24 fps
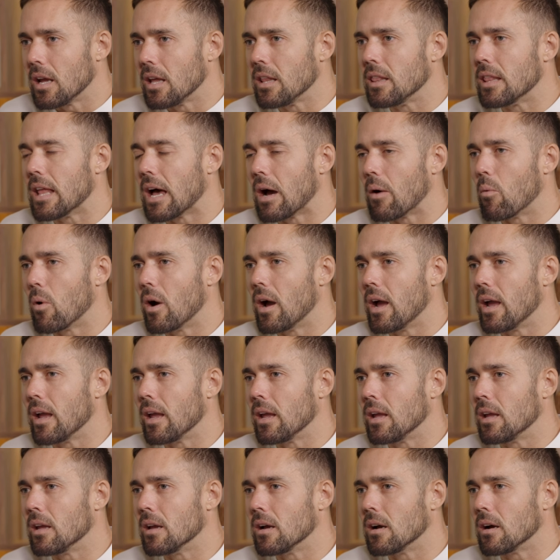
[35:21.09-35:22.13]
in that
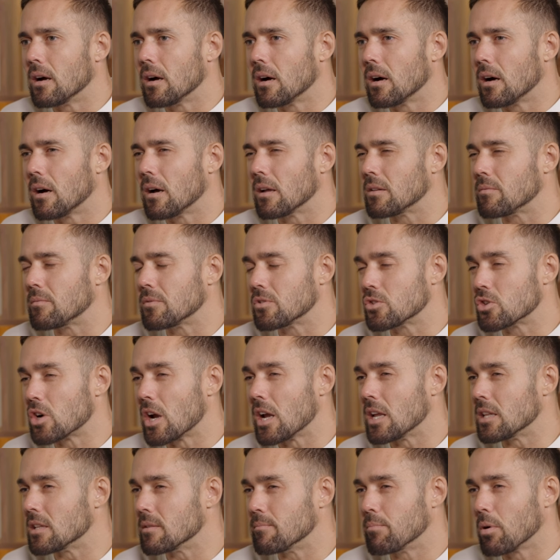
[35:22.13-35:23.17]
way, I
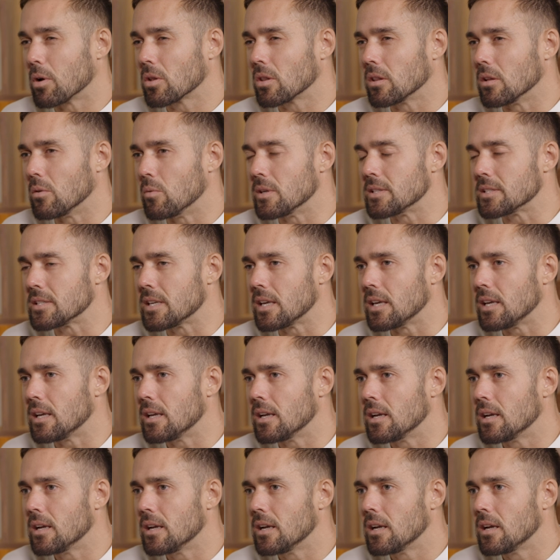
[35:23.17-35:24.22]
drained a bottle of
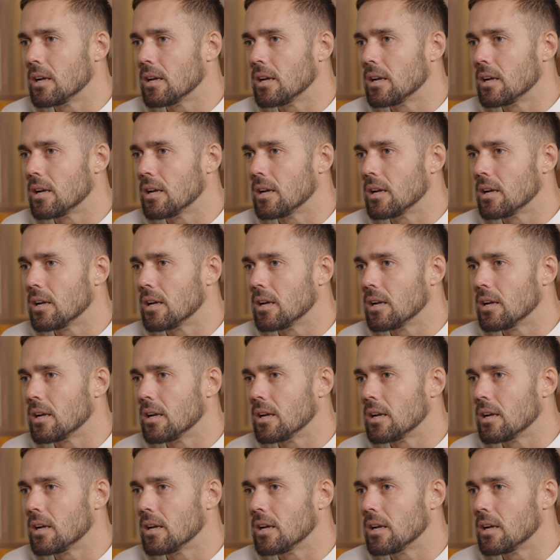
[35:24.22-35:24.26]
whiskey,